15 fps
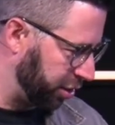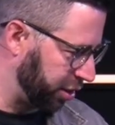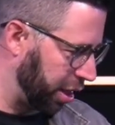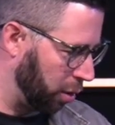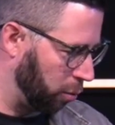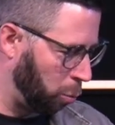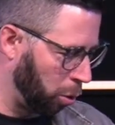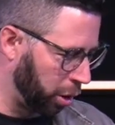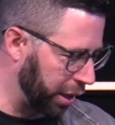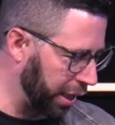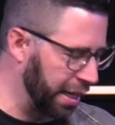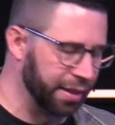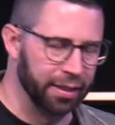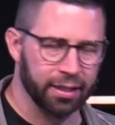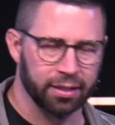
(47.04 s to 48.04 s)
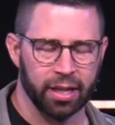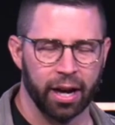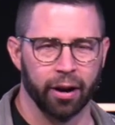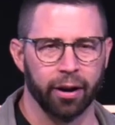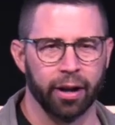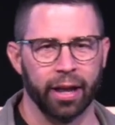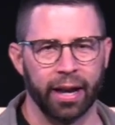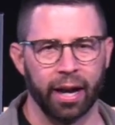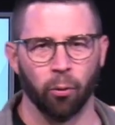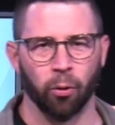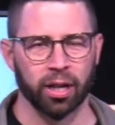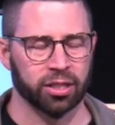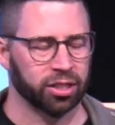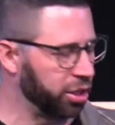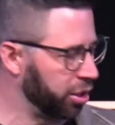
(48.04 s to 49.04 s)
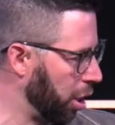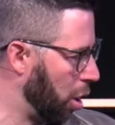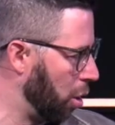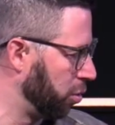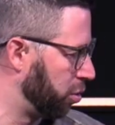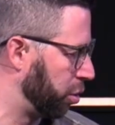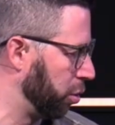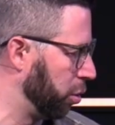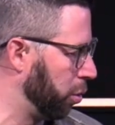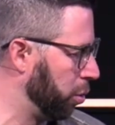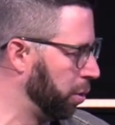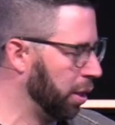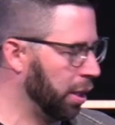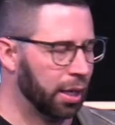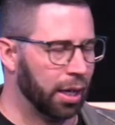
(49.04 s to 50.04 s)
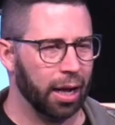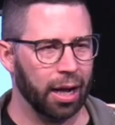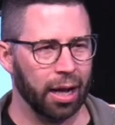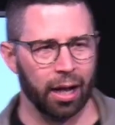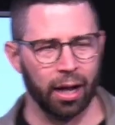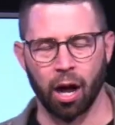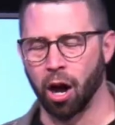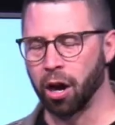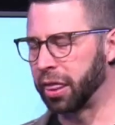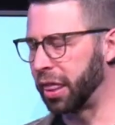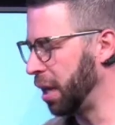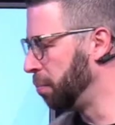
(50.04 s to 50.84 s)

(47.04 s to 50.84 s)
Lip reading: can work in this area. And I want us to go to our theme